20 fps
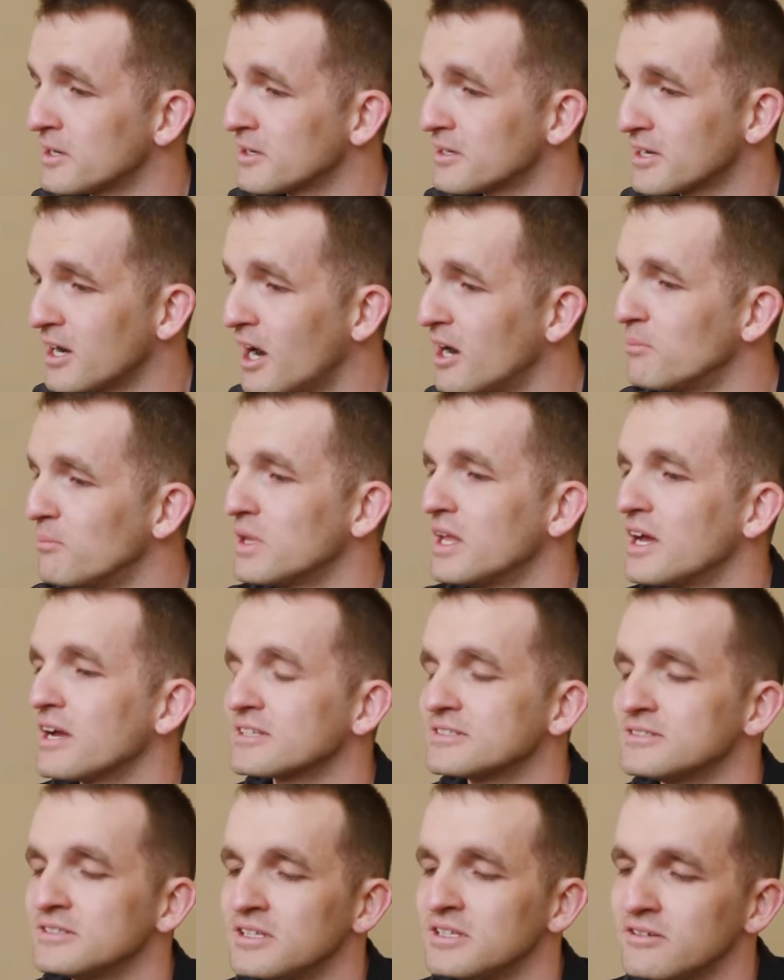
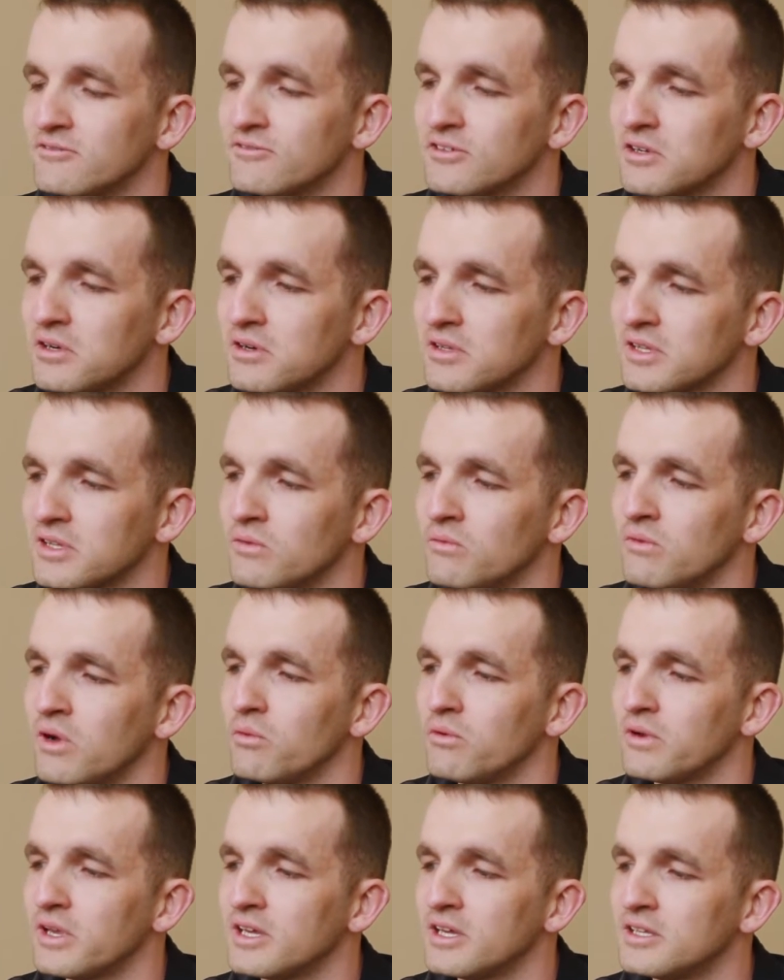complex and difficult than what
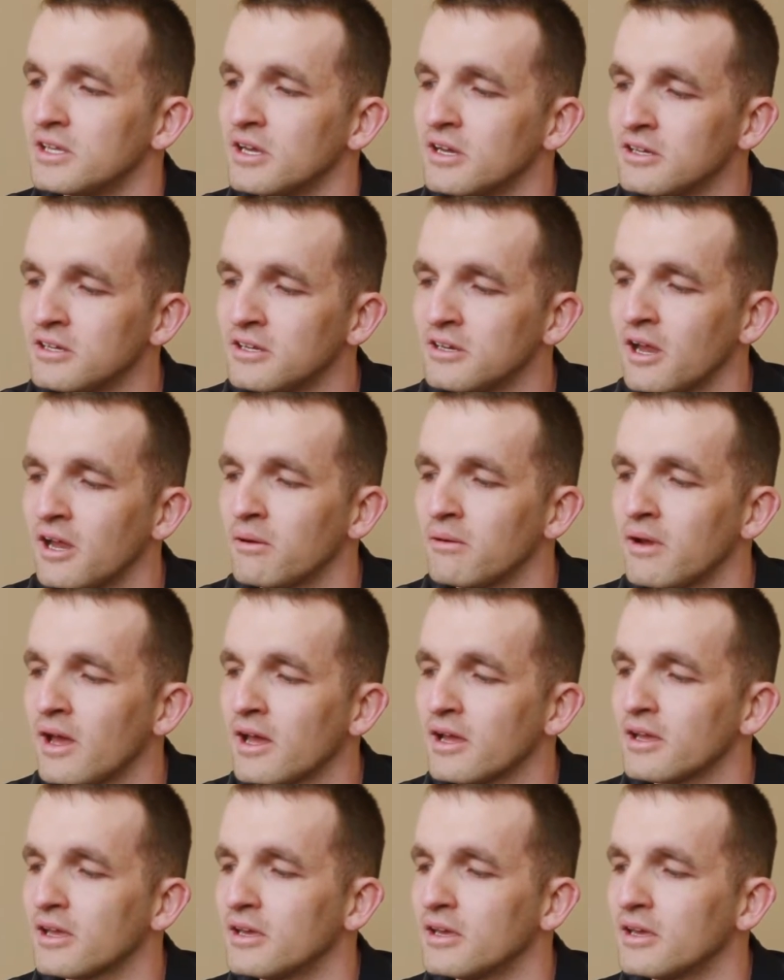we had done in Iraq.